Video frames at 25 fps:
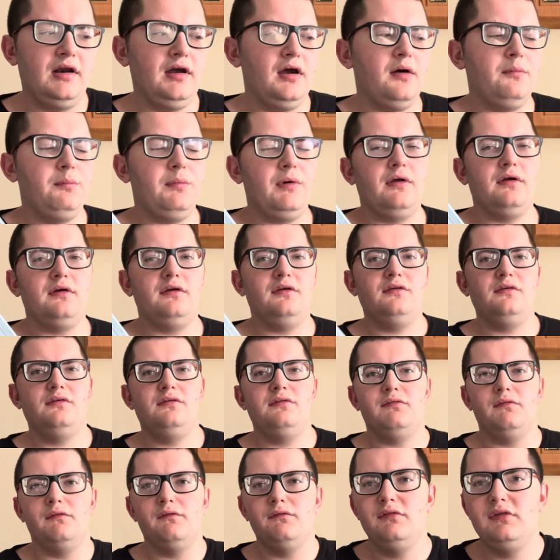up all these
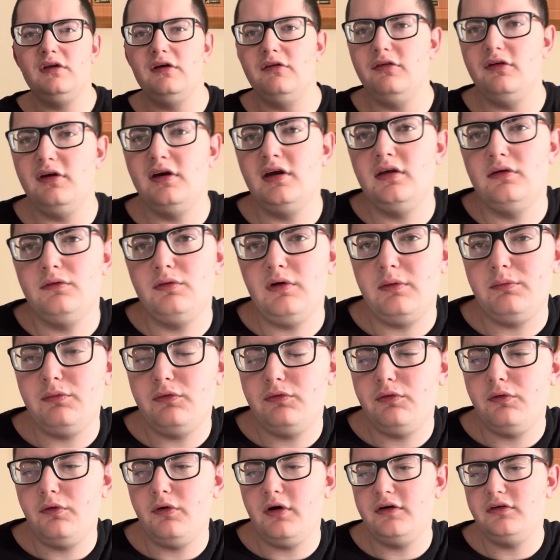DVDs right
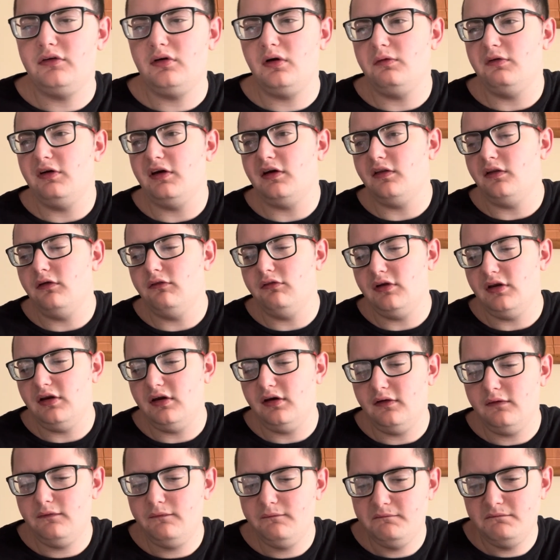before I started making the
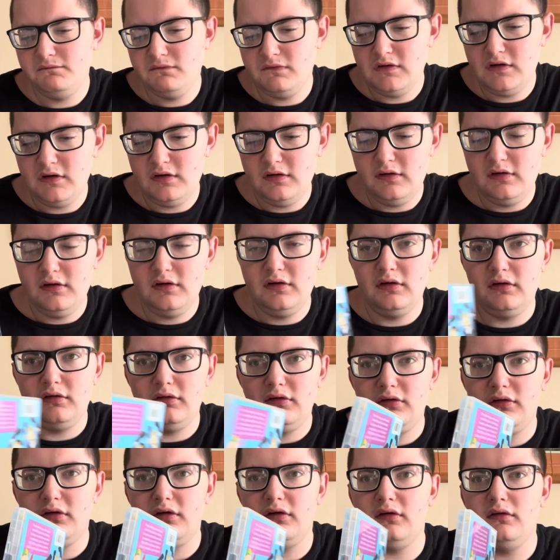video.
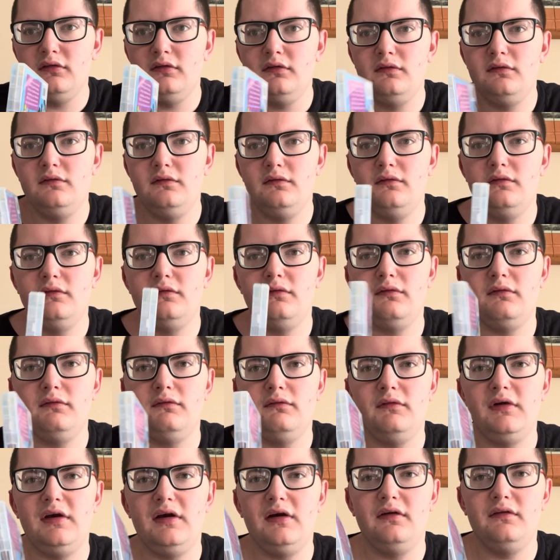So
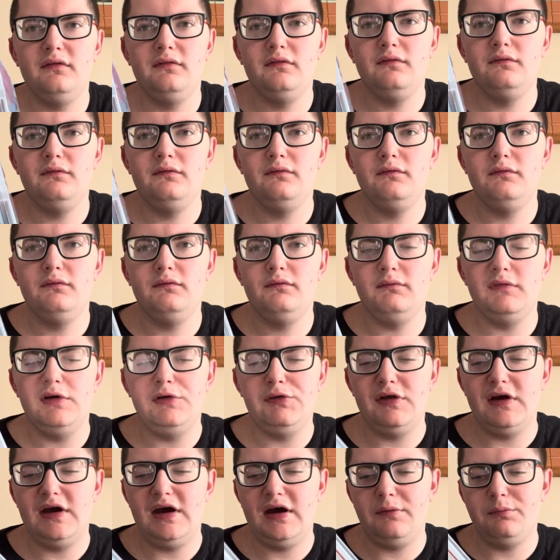yeah, maybe
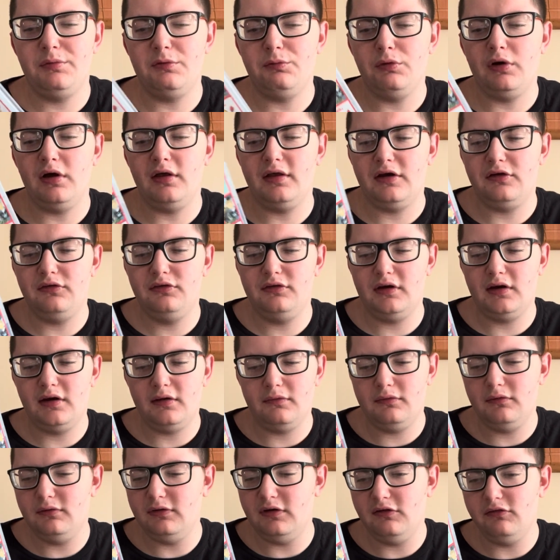that happened while I was setting up
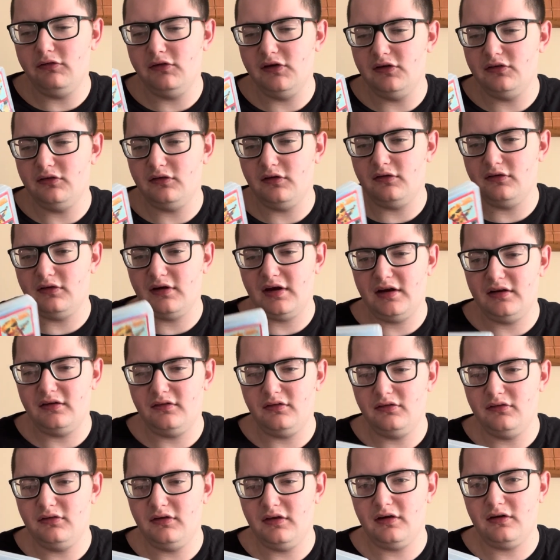the DVDs because I
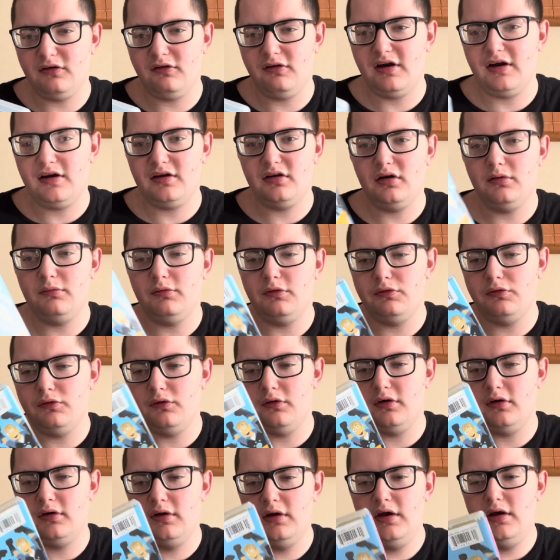didn't see that crack at all
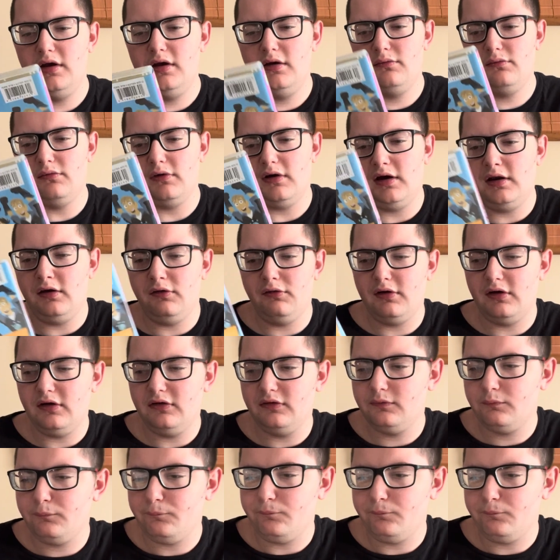before. But anyways,